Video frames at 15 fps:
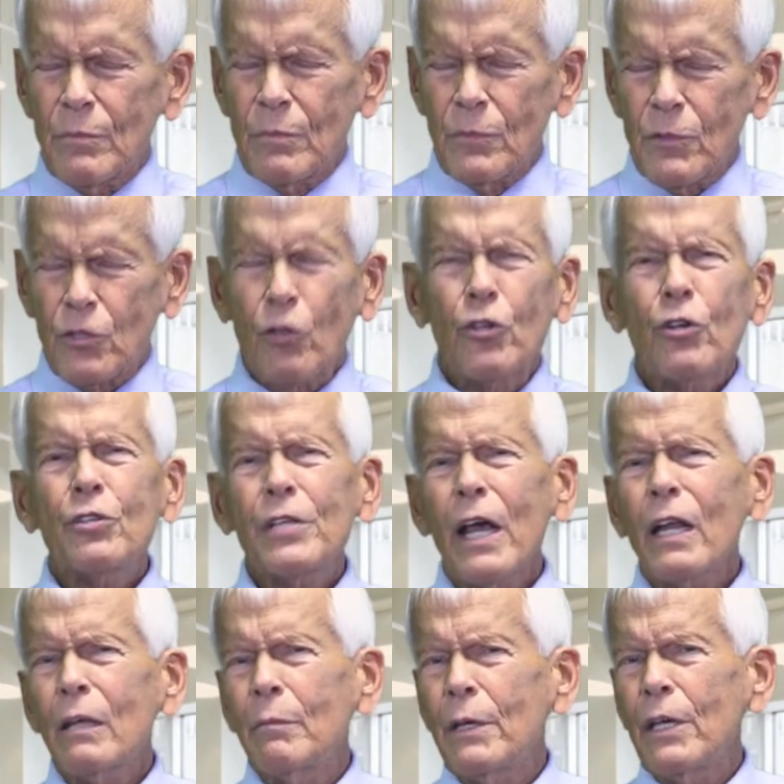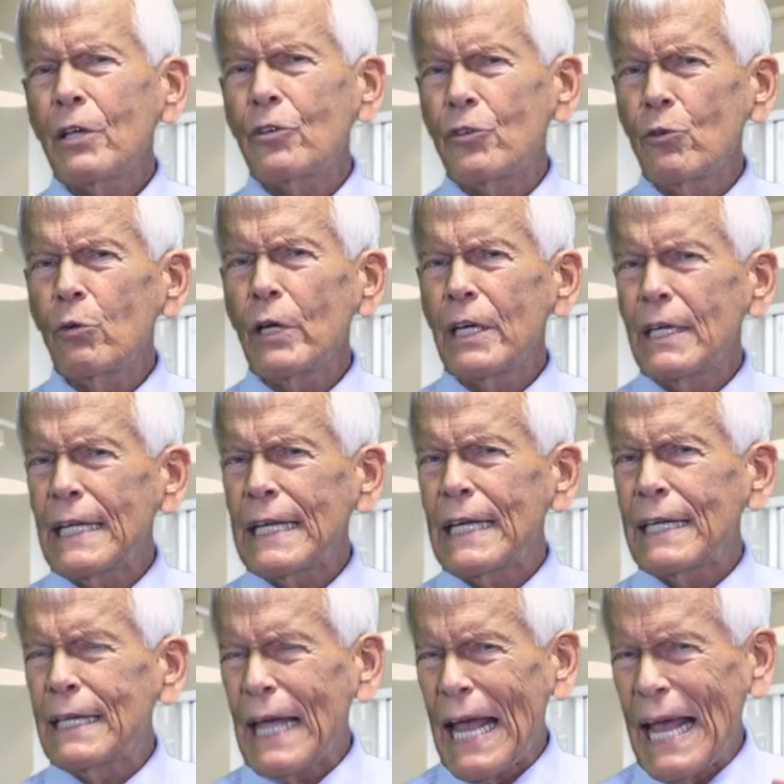So you're telling me you really
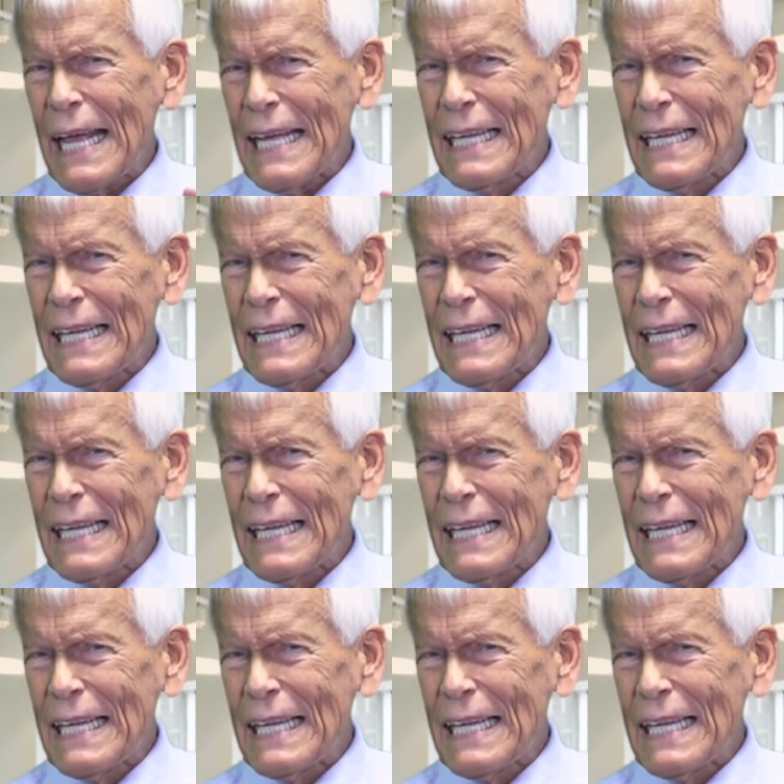need